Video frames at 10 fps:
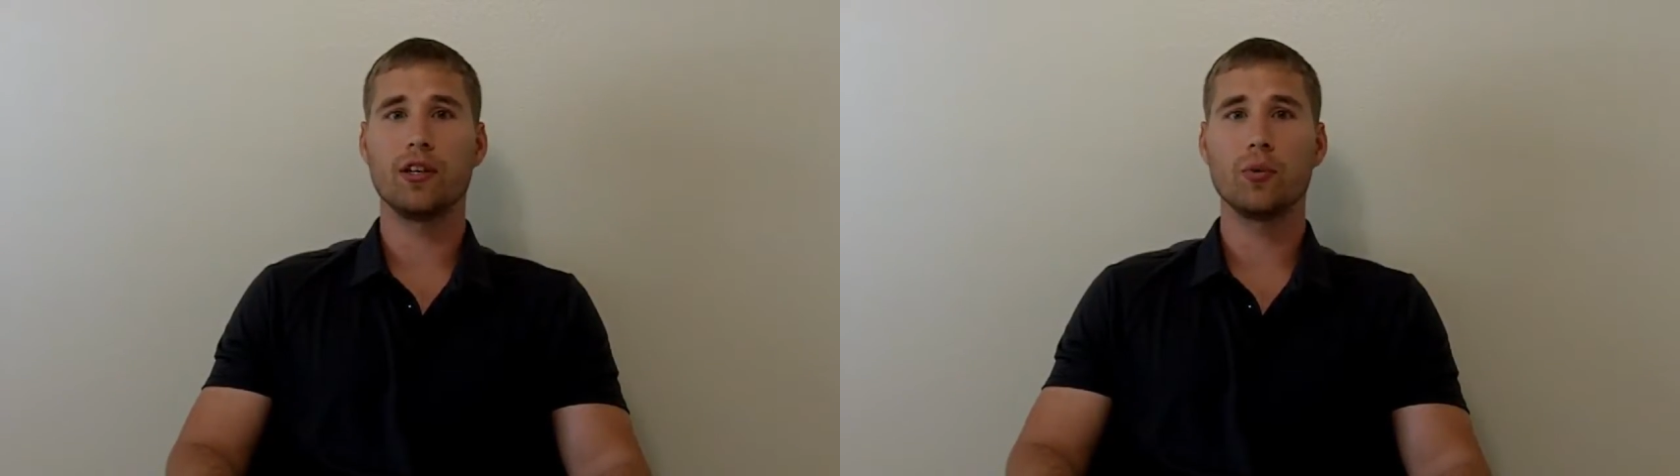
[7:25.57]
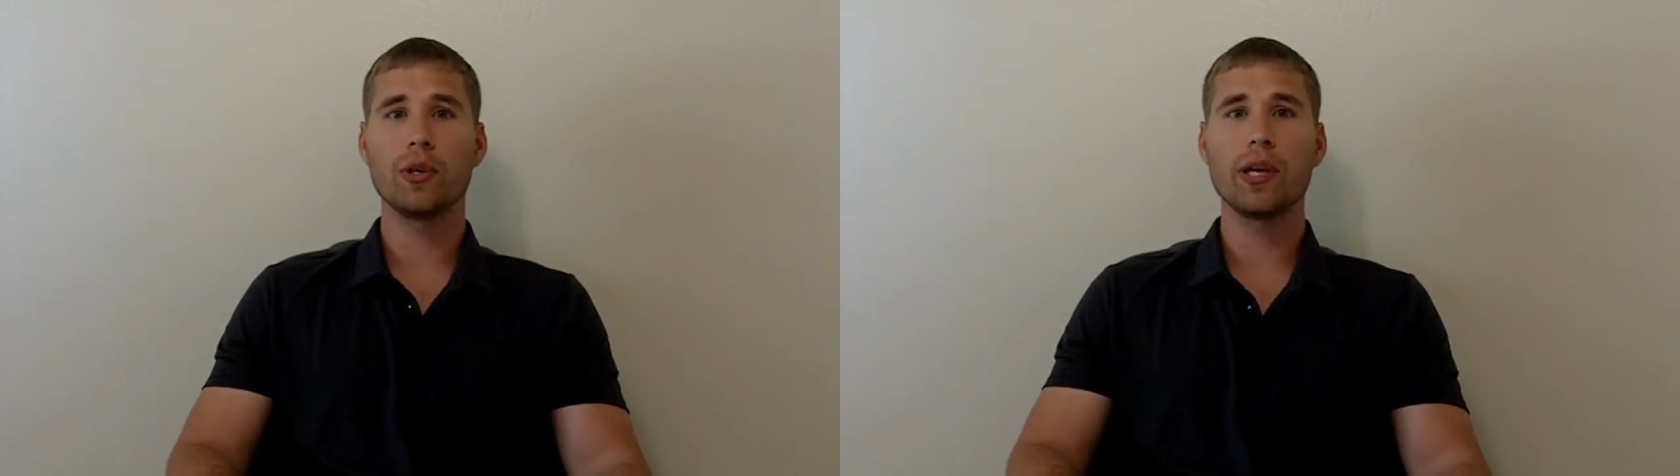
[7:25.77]

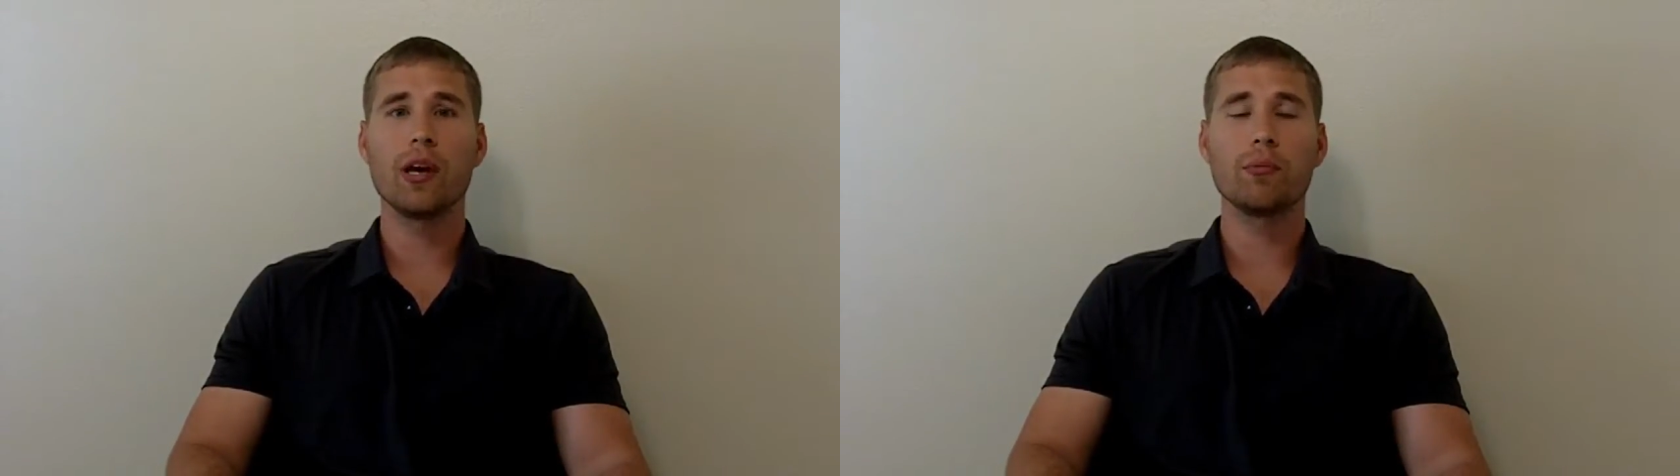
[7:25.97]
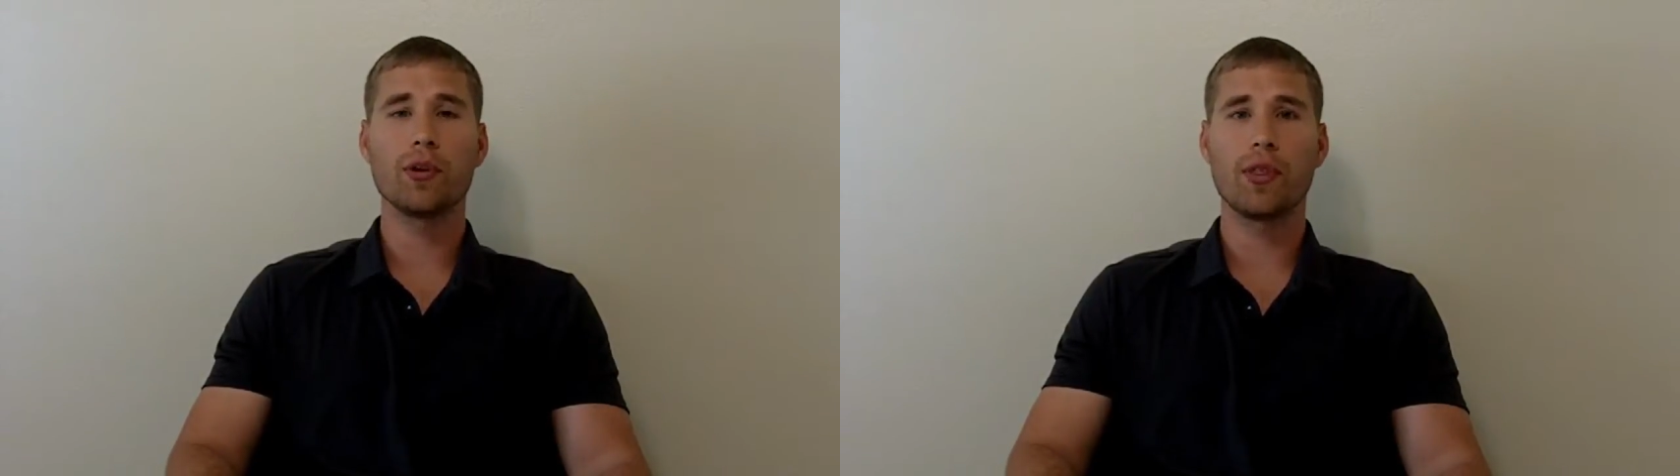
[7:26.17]
to really
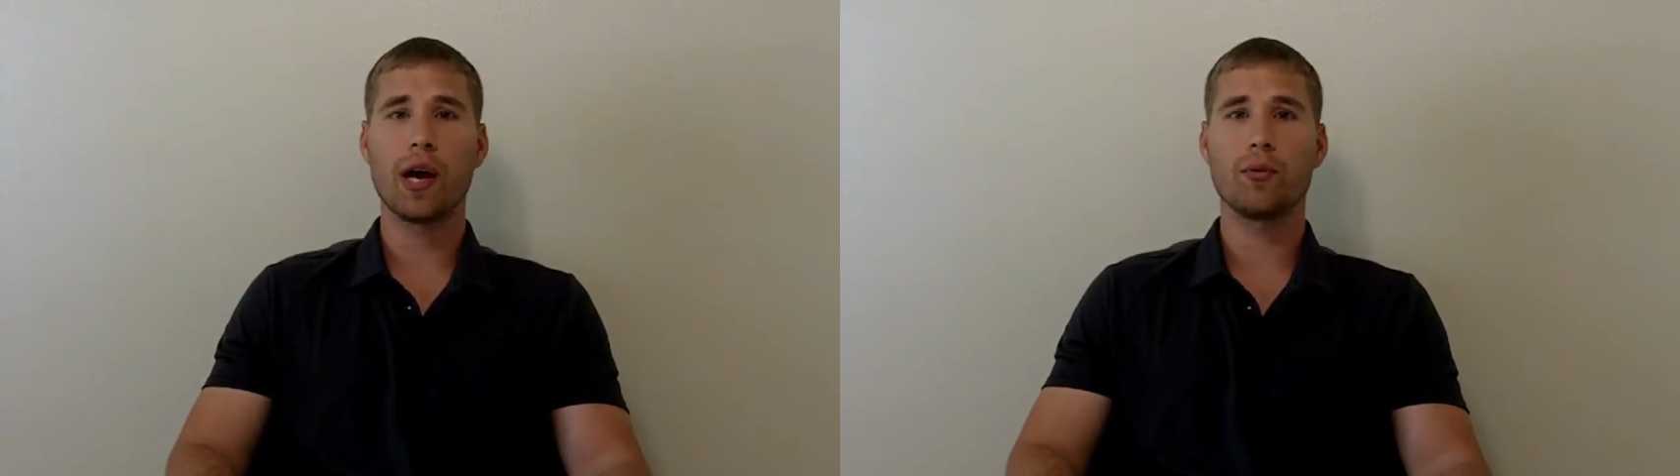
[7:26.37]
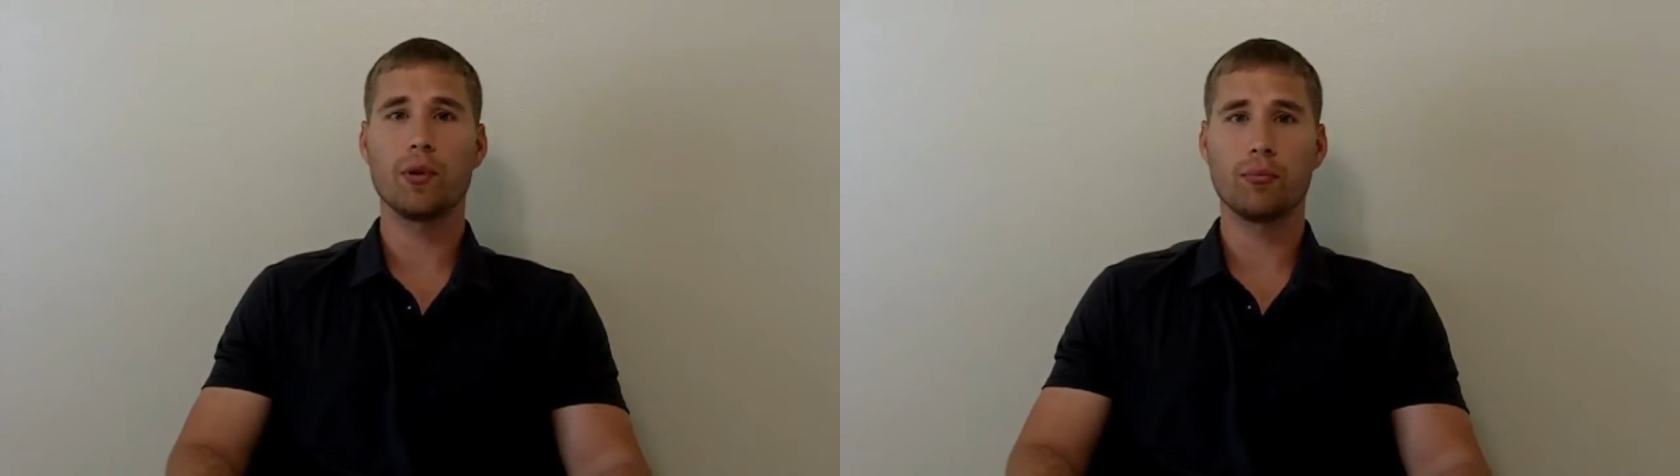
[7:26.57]
help your
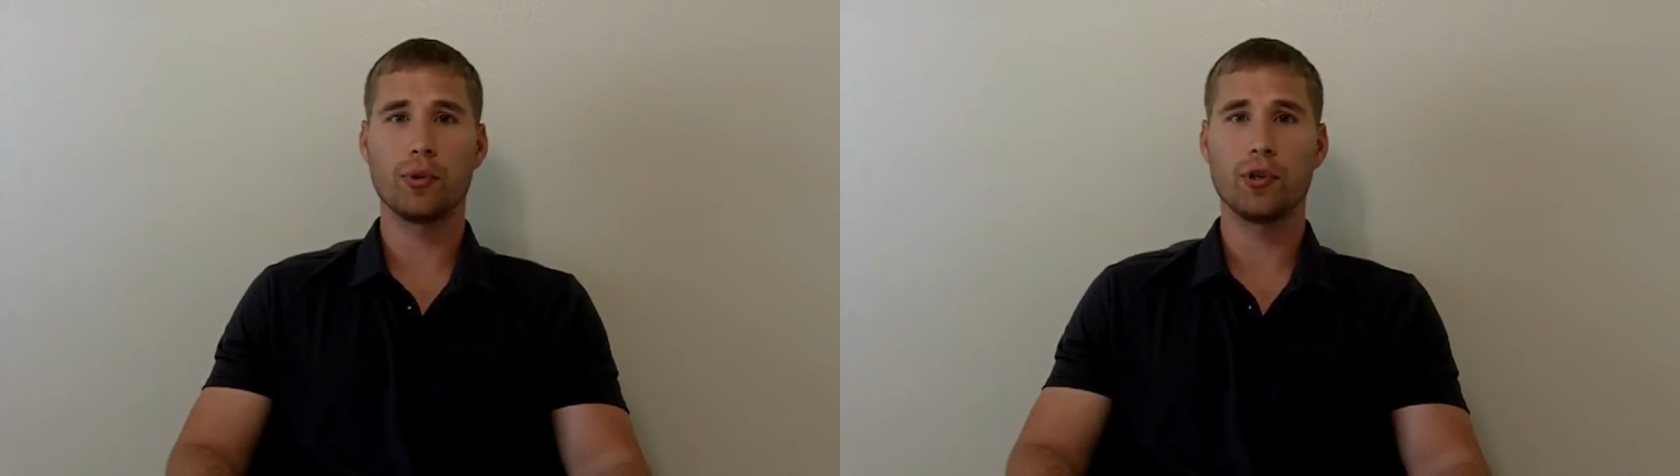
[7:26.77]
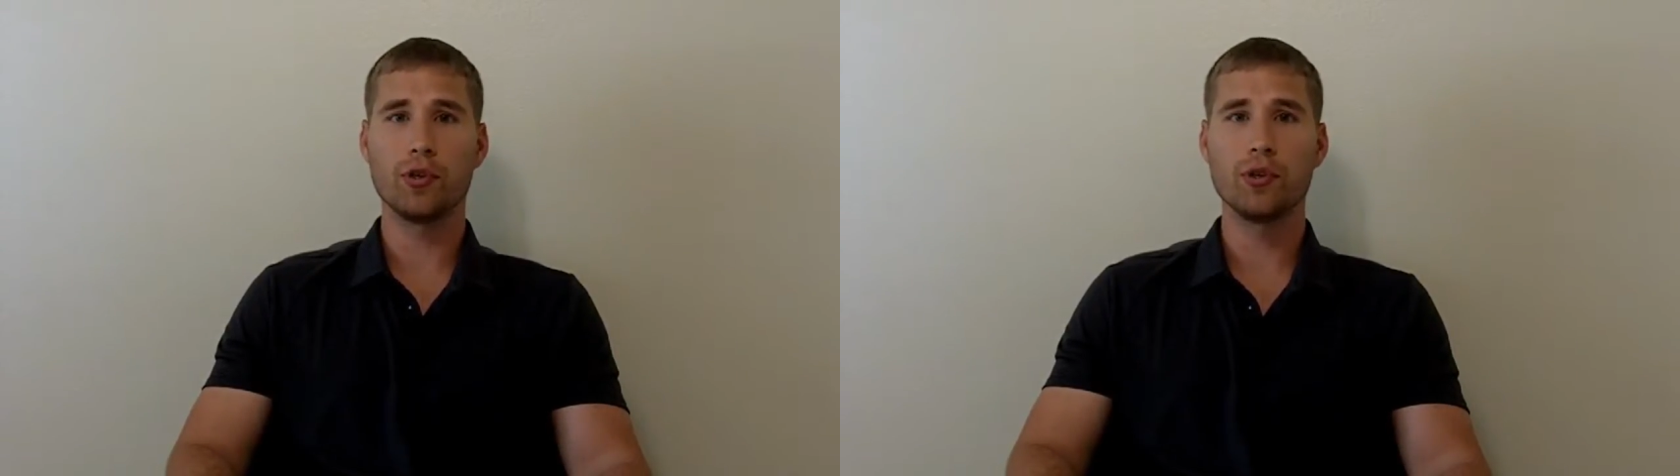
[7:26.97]
thyroid
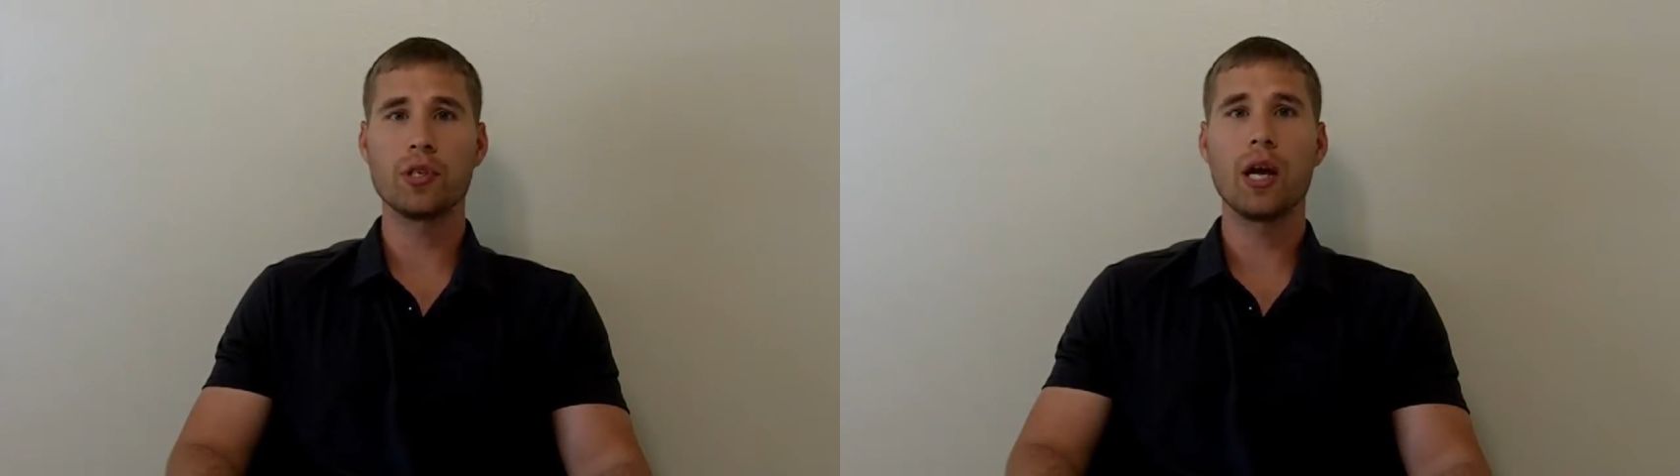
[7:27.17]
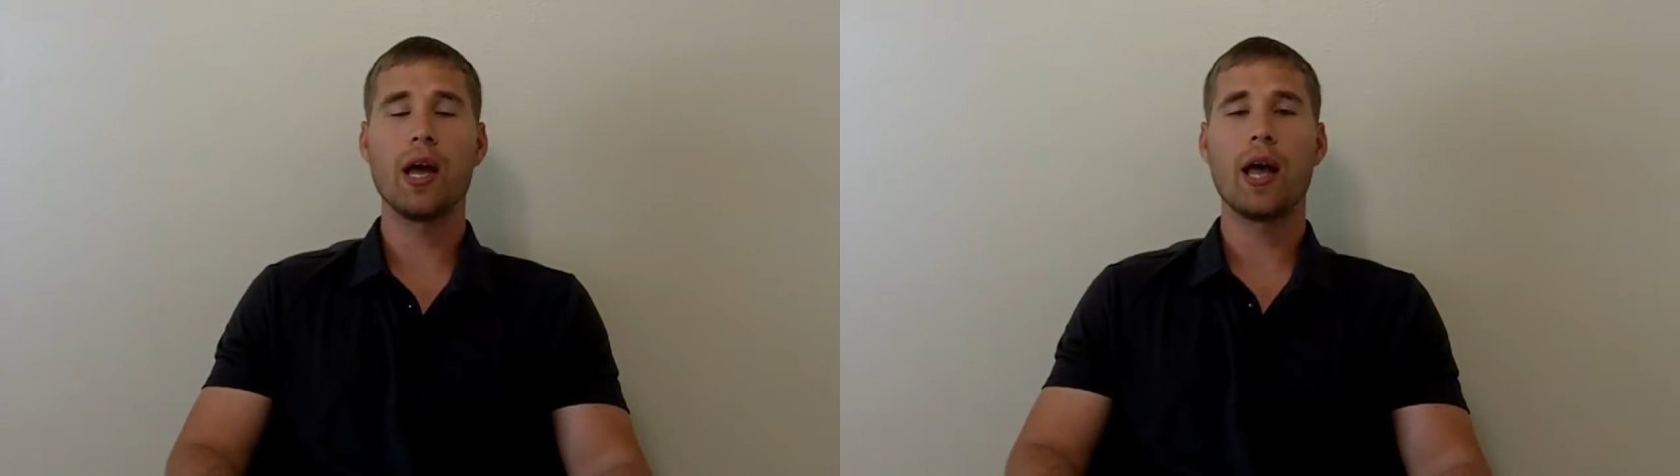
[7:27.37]
produce